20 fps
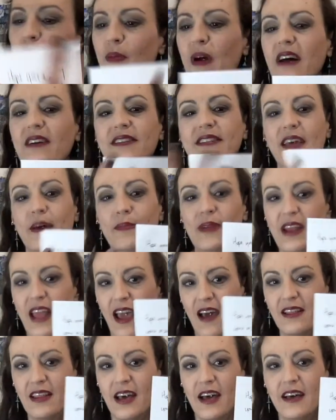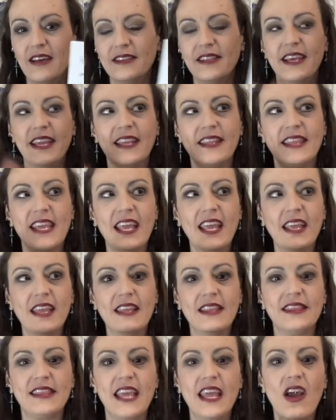about Deb and Ella. Like
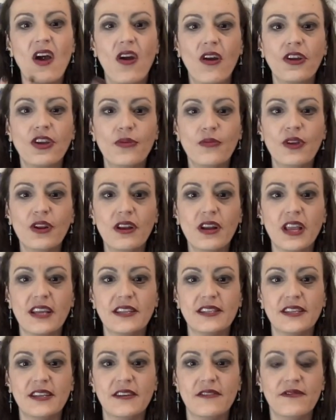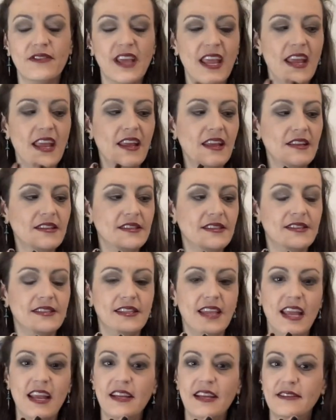they are communicative. They
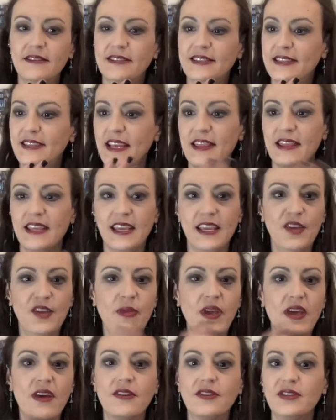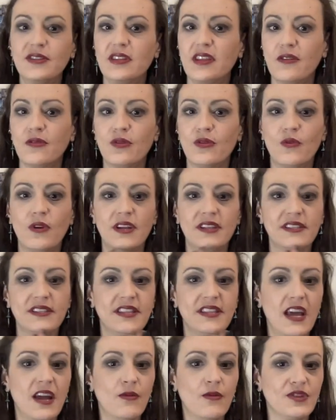send the emails. They're the ones
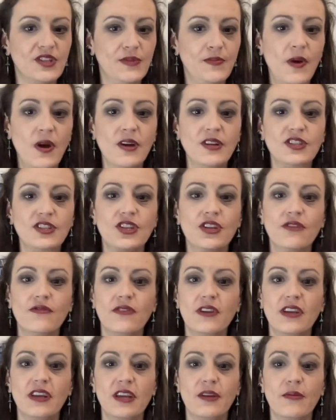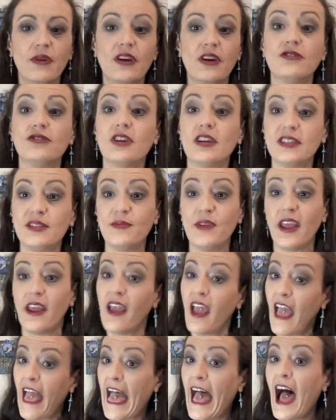that respond to you via email. And trust me,
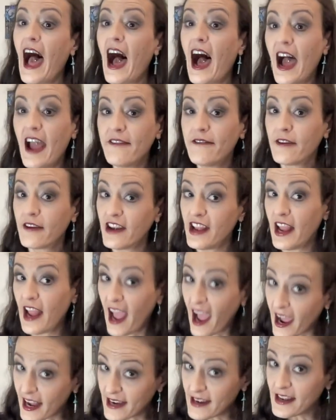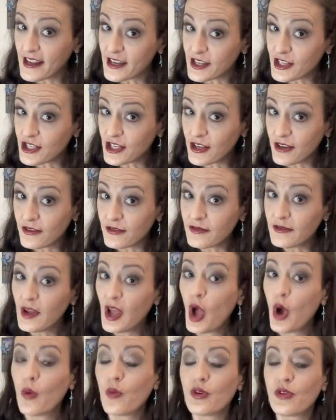I've already had an issue
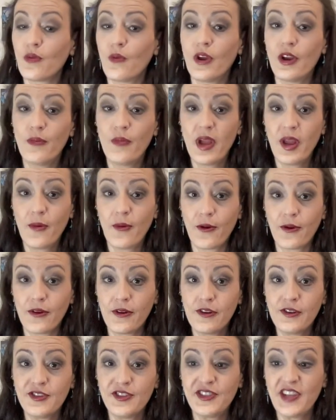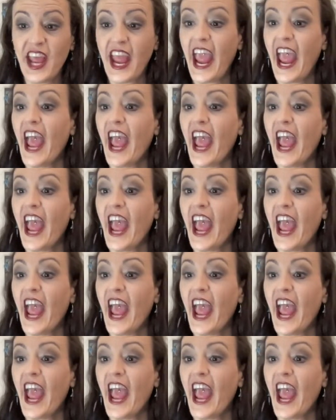with one of my orders.